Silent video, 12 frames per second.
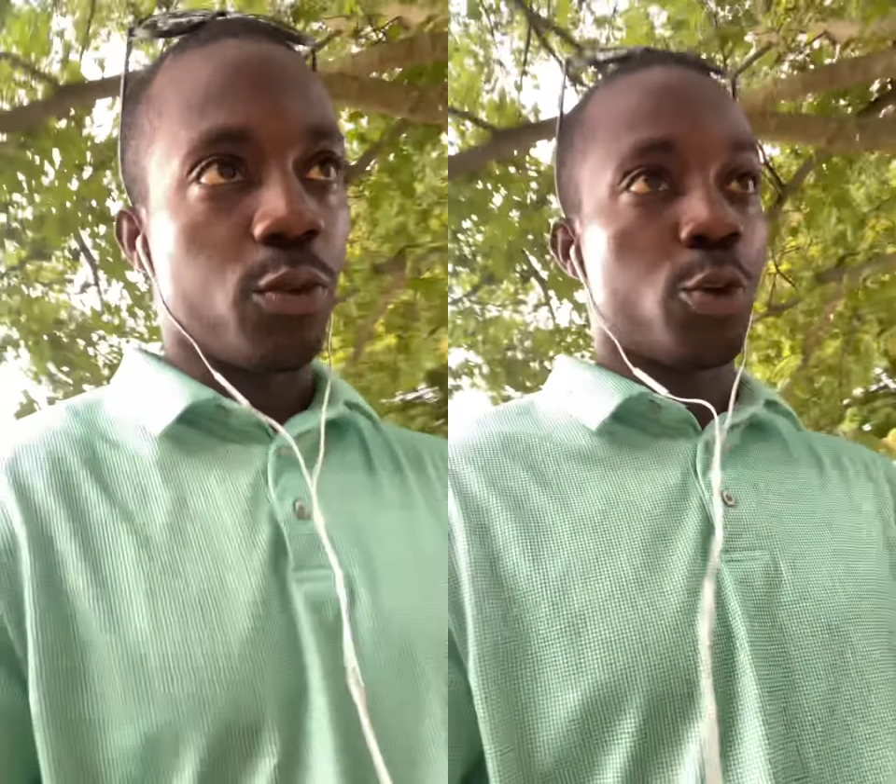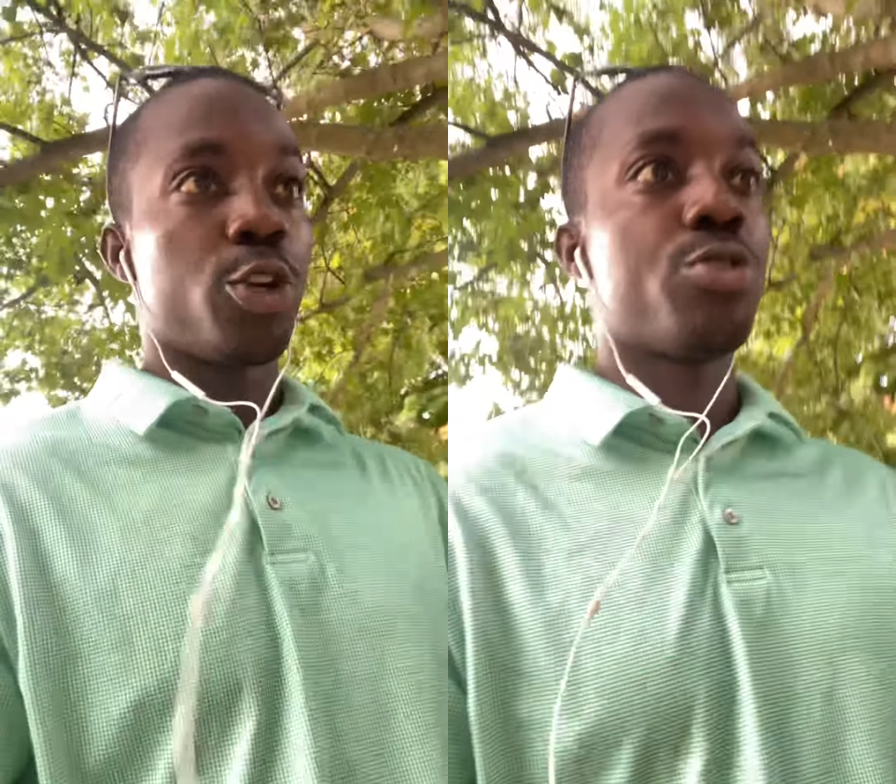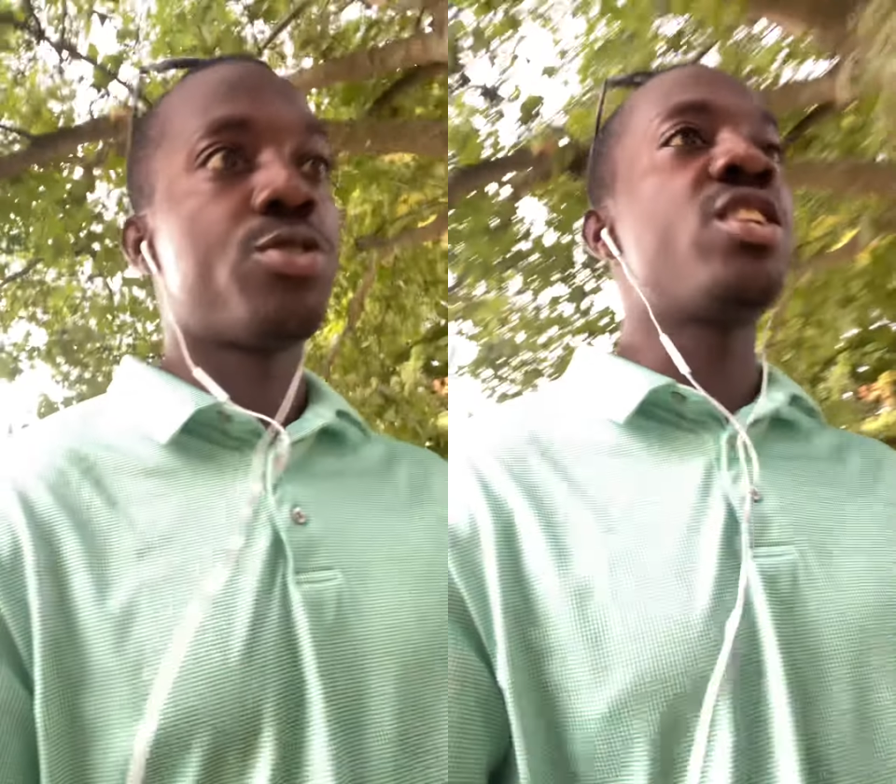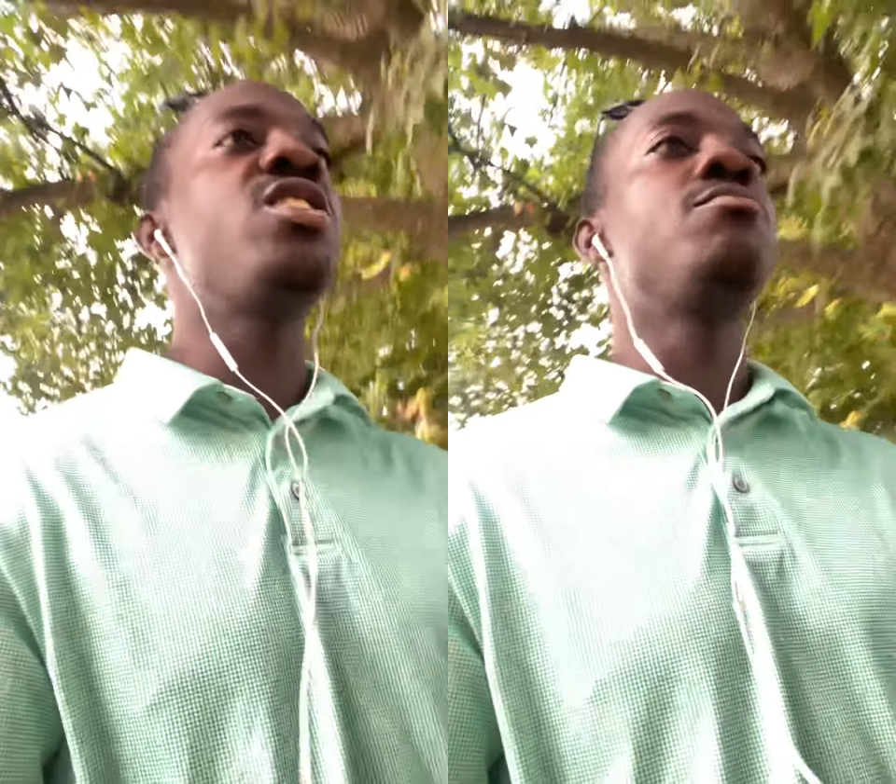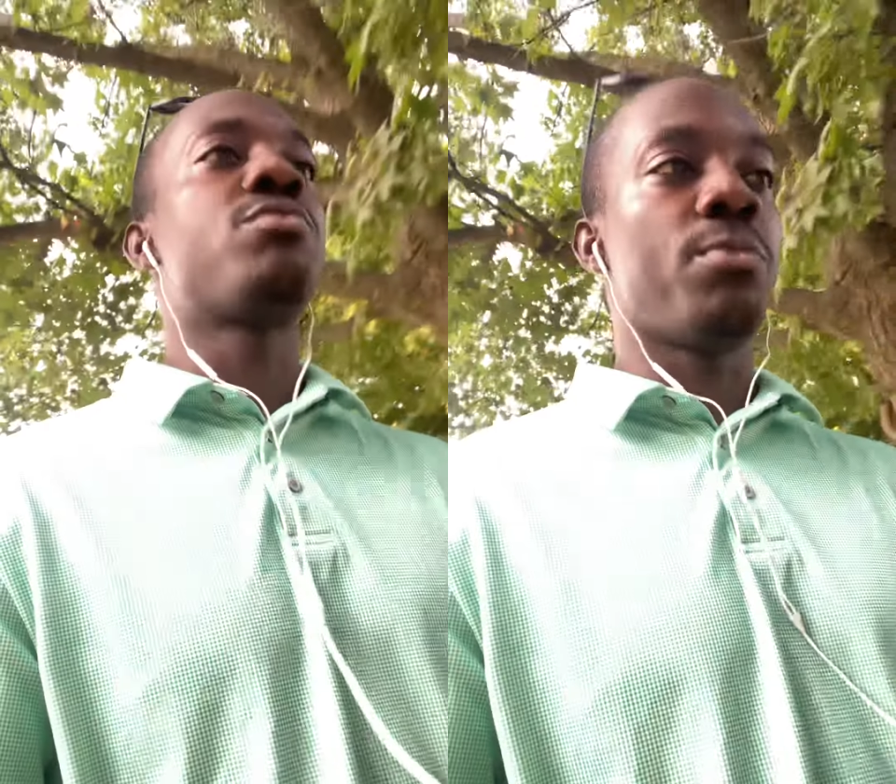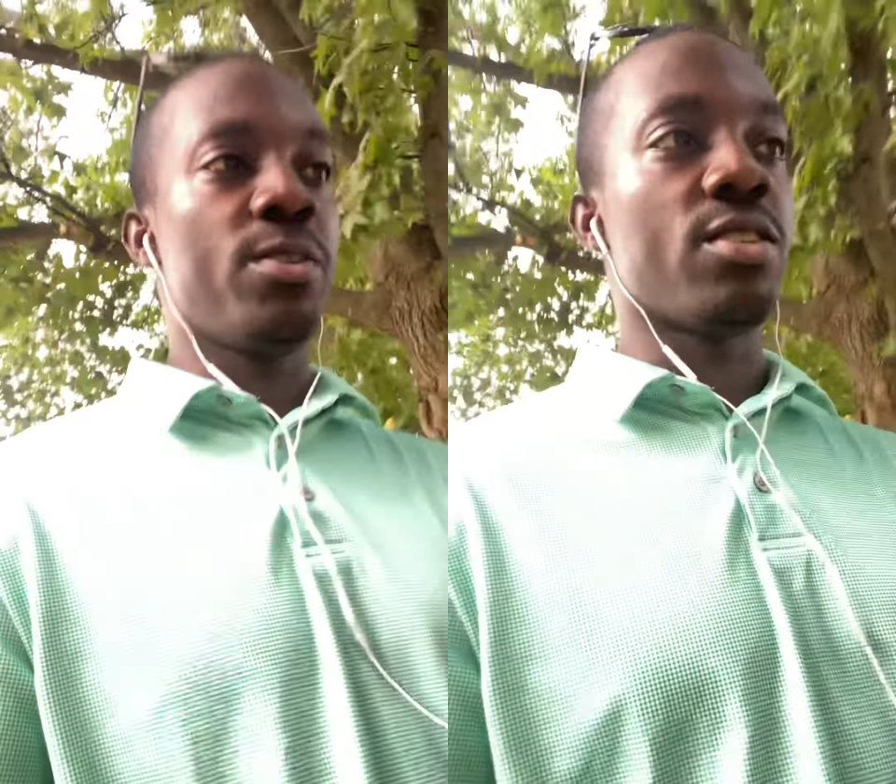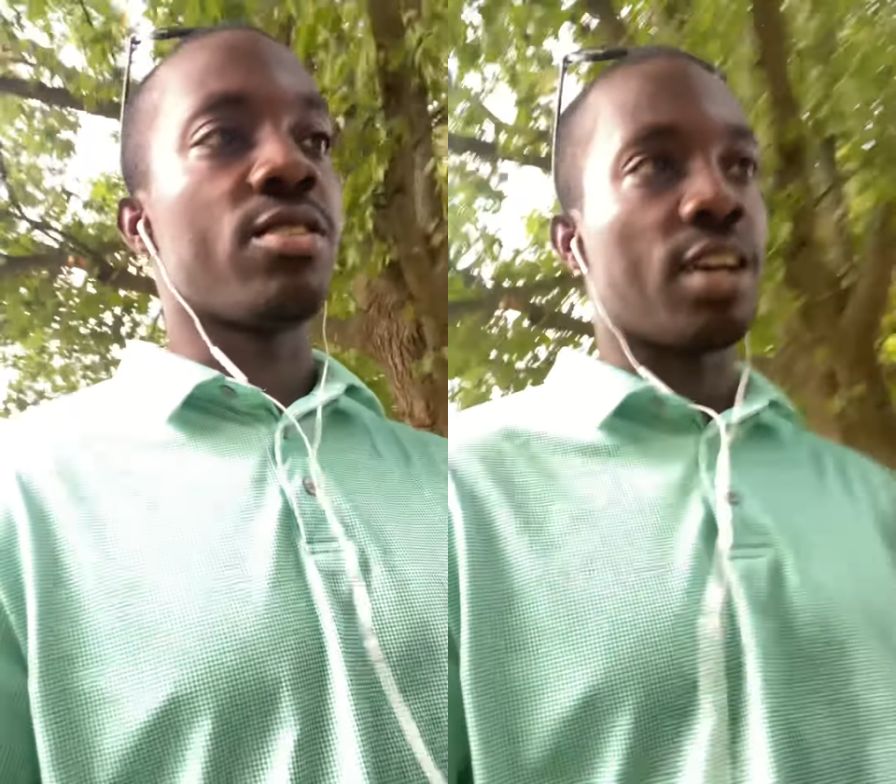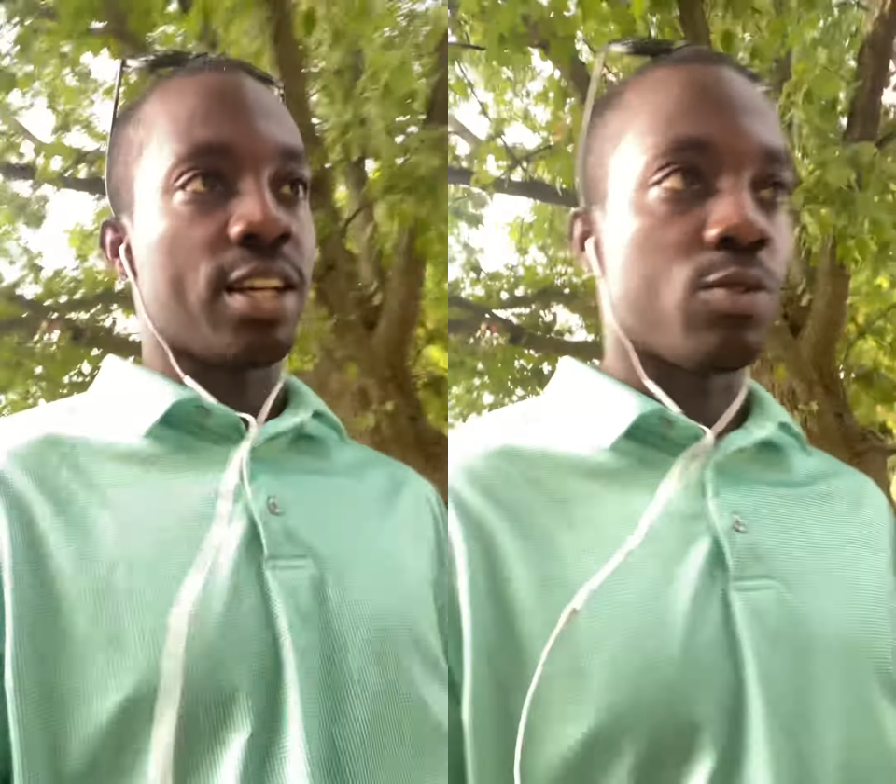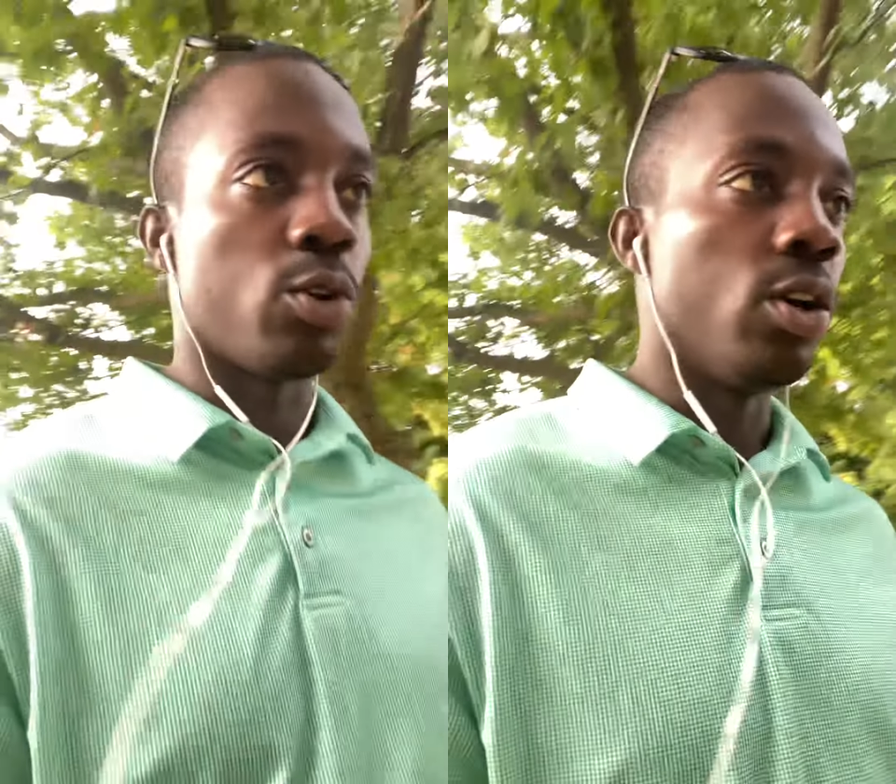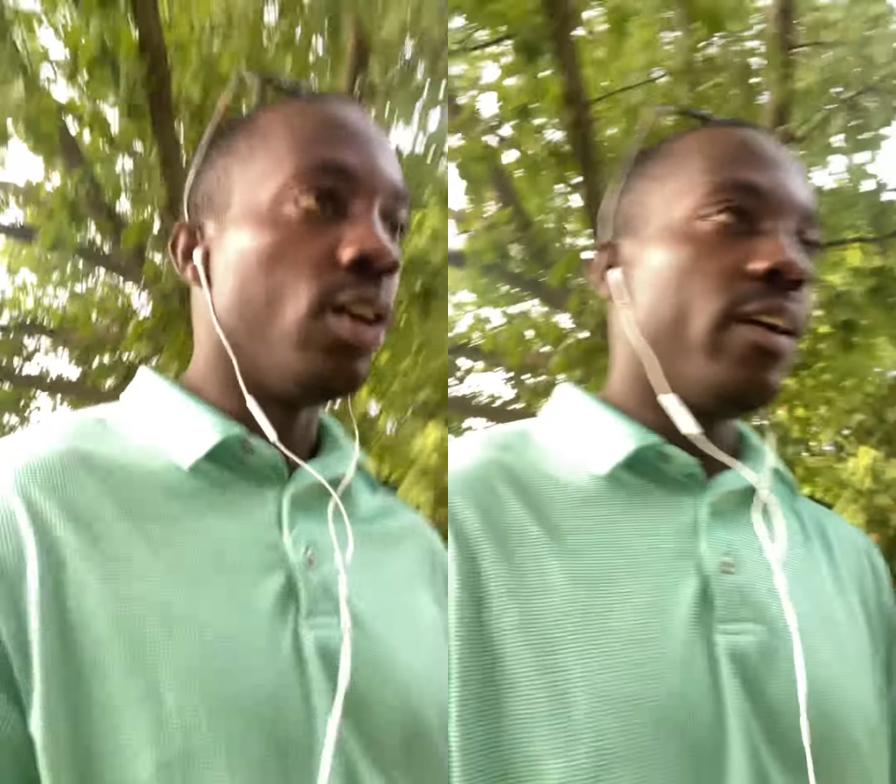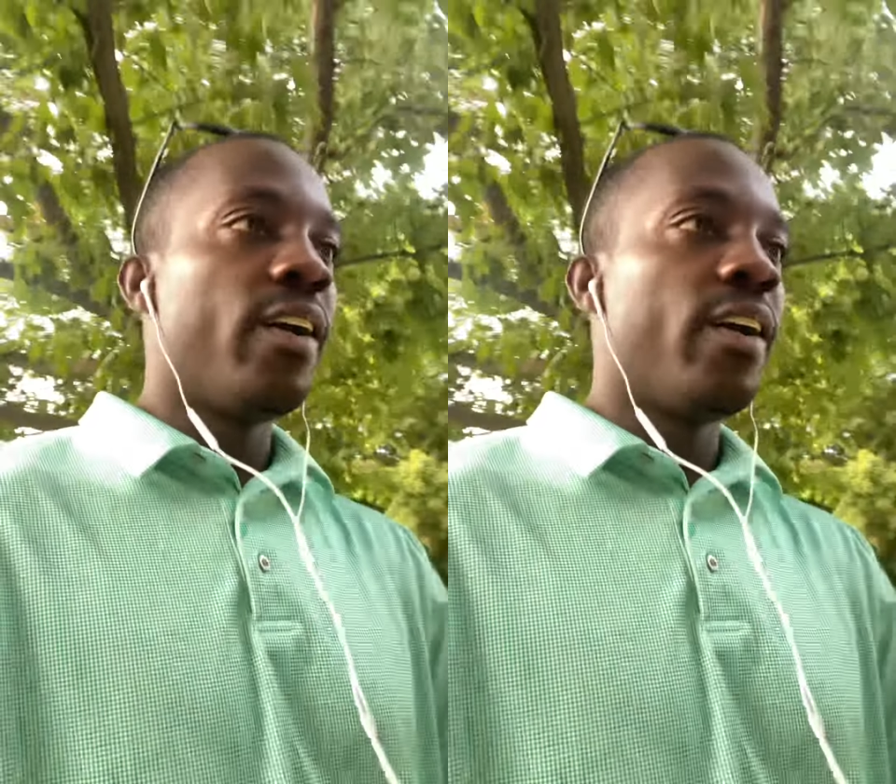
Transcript: for your team to be successful.